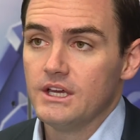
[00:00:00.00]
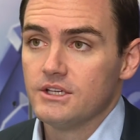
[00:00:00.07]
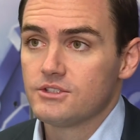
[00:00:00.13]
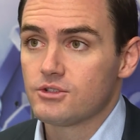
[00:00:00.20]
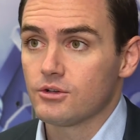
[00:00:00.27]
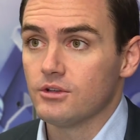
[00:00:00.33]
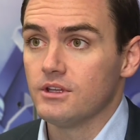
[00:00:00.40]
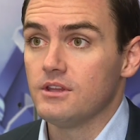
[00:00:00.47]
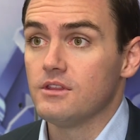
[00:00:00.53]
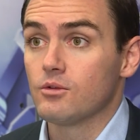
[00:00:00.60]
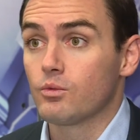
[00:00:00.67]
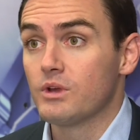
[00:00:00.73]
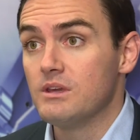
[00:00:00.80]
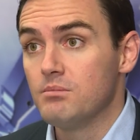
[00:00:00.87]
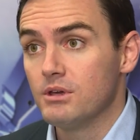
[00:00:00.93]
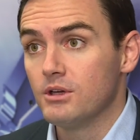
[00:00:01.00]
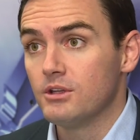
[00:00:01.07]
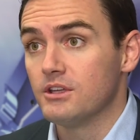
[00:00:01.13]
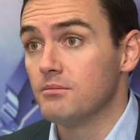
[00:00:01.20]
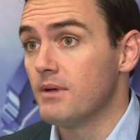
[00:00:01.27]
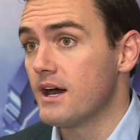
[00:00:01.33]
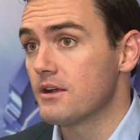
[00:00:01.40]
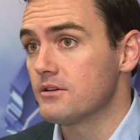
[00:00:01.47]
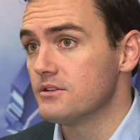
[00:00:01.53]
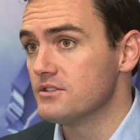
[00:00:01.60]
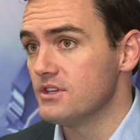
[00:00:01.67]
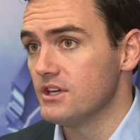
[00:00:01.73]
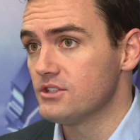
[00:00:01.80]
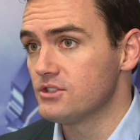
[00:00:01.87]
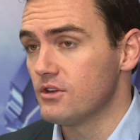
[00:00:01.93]
Certainly the rebuild and
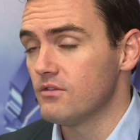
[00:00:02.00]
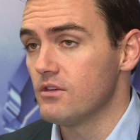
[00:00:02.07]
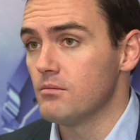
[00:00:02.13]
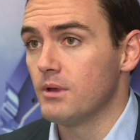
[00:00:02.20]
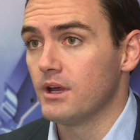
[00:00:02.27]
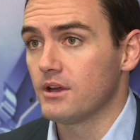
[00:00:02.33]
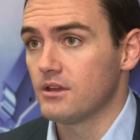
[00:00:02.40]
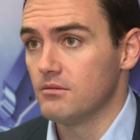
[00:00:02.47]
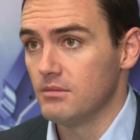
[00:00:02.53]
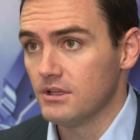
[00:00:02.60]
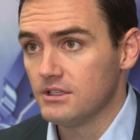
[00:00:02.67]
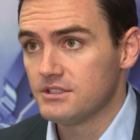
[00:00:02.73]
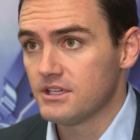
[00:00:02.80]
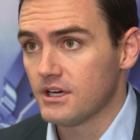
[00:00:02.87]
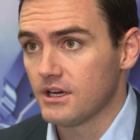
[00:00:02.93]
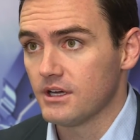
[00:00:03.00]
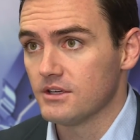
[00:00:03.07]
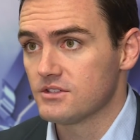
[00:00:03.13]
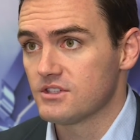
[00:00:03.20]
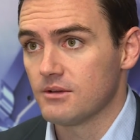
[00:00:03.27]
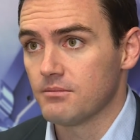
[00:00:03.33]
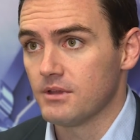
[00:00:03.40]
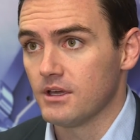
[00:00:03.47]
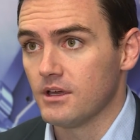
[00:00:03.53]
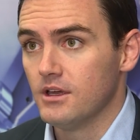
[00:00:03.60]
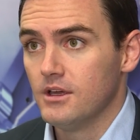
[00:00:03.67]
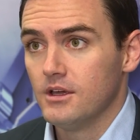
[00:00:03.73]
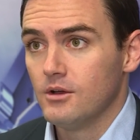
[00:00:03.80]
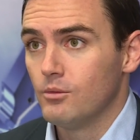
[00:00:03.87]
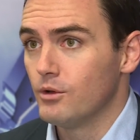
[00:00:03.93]
modernization of the American military is something
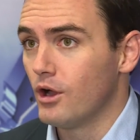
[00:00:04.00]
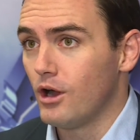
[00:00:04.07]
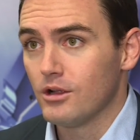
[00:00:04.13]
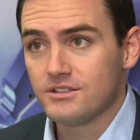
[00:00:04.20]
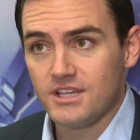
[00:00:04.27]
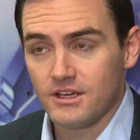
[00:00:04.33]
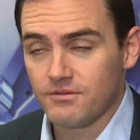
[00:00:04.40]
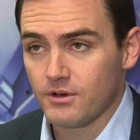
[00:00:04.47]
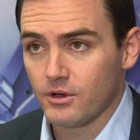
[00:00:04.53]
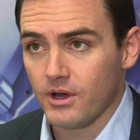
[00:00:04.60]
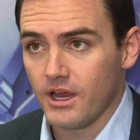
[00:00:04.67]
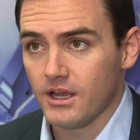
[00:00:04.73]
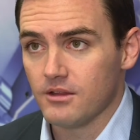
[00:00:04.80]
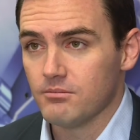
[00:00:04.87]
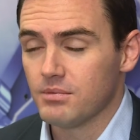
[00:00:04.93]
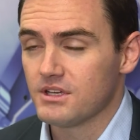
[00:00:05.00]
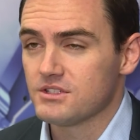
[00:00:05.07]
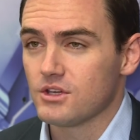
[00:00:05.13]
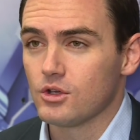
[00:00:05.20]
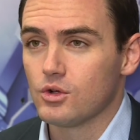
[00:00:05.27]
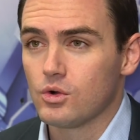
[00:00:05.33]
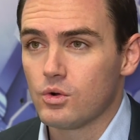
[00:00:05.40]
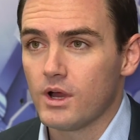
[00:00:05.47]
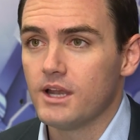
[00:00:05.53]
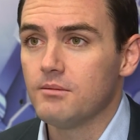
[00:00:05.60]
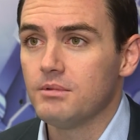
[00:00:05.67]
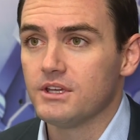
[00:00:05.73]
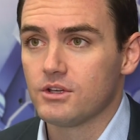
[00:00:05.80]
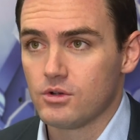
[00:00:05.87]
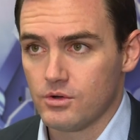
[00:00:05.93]
we all take for granted, but it's
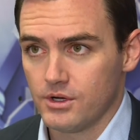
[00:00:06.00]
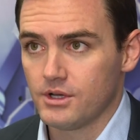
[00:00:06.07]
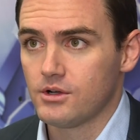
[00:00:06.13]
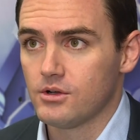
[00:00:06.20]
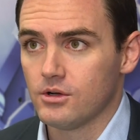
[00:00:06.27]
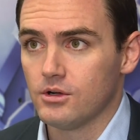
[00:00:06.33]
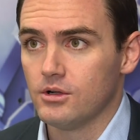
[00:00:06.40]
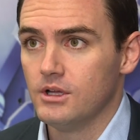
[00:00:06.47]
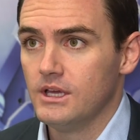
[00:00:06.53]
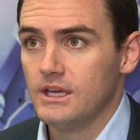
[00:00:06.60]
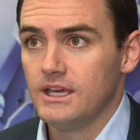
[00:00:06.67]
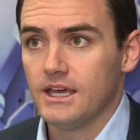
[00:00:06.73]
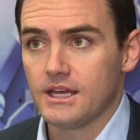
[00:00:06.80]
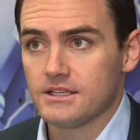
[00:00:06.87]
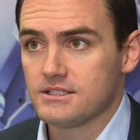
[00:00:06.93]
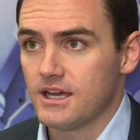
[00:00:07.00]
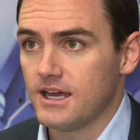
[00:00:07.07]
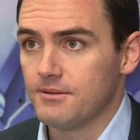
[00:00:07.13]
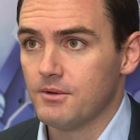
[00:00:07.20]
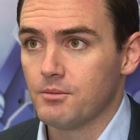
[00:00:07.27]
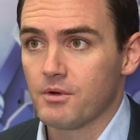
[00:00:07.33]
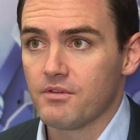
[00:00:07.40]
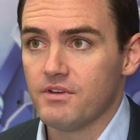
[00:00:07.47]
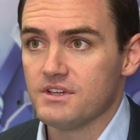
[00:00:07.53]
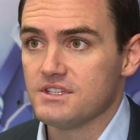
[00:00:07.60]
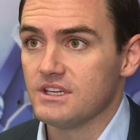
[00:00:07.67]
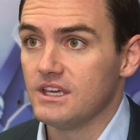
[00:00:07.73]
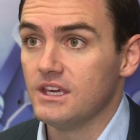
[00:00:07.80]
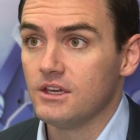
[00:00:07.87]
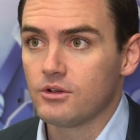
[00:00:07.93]
incredibly critical at a time when we're
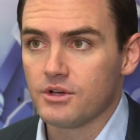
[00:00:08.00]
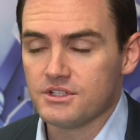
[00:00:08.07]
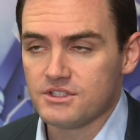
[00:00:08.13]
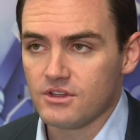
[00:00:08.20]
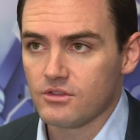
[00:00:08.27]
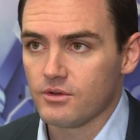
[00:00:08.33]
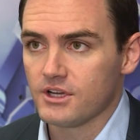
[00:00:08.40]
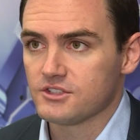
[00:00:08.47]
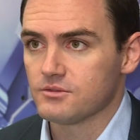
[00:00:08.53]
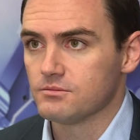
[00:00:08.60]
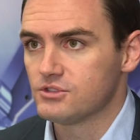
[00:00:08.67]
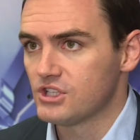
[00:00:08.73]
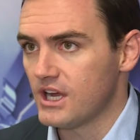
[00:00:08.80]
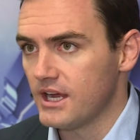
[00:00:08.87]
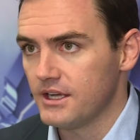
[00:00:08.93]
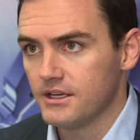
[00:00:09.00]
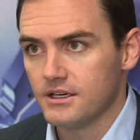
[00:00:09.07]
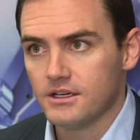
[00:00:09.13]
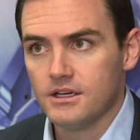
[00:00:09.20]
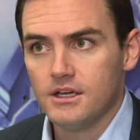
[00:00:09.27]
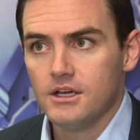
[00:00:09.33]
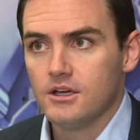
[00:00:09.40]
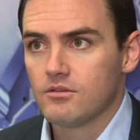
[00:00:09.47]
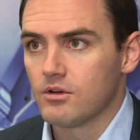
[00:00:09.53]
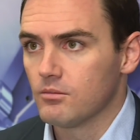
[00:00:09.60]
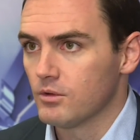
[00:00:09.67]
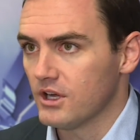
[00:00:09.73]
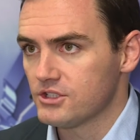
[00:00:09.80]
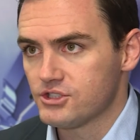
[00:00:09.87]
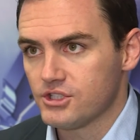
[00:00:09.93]
facing increasing threats from China, from
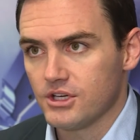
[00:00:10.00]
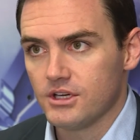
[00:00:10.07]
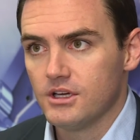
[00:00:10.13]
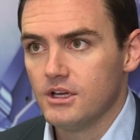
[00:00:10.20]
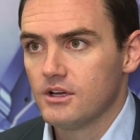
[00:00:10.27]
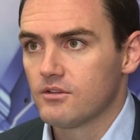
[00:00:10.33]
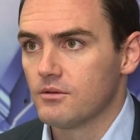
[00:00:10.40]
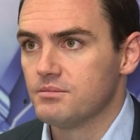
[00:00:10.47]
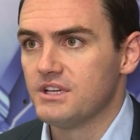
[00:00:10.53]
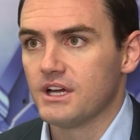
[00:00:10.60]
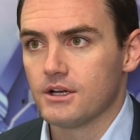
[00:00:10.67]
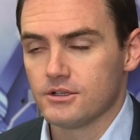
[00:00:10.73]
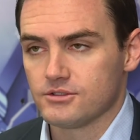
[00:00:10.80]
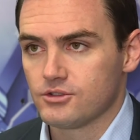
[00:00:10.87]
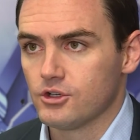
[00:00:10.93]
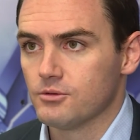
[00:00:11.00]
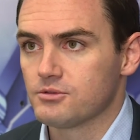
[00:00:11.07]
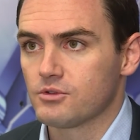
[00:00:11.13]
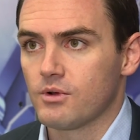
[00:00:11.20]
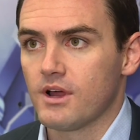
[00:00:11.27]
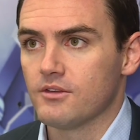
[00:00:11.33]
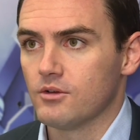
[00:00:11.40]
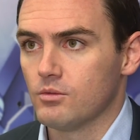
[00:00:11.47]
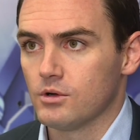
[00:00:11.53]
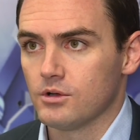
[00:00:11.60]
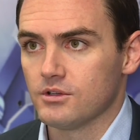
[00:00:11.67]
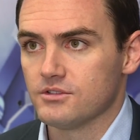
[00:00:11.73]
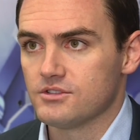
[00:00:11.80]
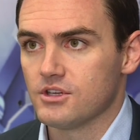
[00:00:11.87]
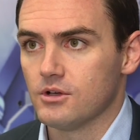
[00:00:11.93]
Russia, from terrorist groups around the world.
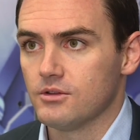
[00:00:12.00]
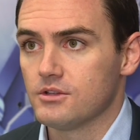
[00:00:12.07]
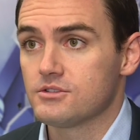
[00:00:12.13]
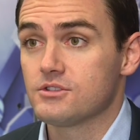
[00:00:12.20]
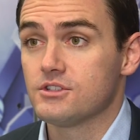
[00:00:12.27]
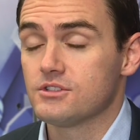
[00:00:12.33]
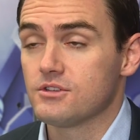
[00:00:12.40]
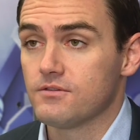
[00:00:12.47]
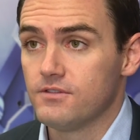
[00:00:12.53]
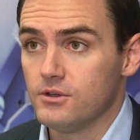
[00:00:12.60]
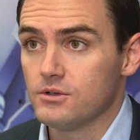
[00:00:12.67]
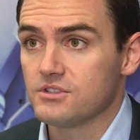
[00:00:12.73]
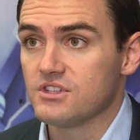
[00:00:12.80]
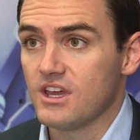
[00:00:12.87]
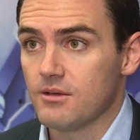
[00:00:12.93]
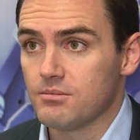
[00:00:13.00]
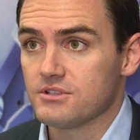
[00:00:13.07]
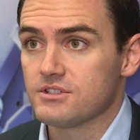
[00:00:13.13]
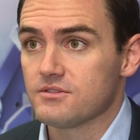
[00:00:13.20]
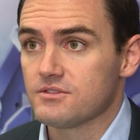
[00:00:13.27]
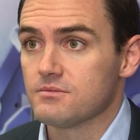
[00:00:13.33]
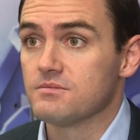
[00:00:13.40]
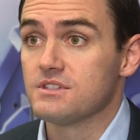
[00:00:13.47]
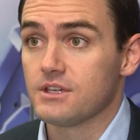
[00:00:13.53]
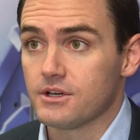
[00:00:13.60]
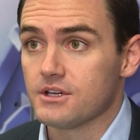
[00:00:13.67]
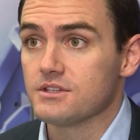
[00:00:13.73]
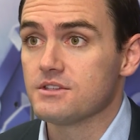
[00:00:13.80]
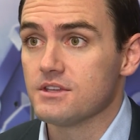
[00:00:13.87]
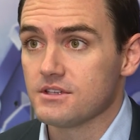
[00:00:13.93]
And so those are just a few examples of some
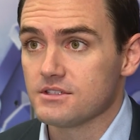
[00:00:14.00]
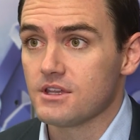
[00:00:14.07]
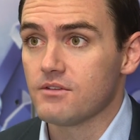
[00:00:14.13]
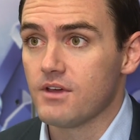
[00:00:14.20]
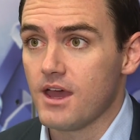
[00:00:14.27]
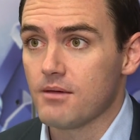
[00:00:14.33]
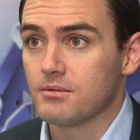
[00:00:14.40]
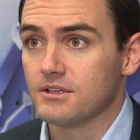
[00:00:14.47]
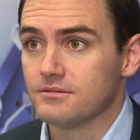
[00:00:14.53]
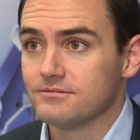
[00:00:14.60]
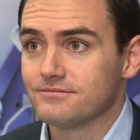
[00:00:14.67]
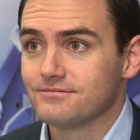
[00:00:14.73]
serious things that have happened.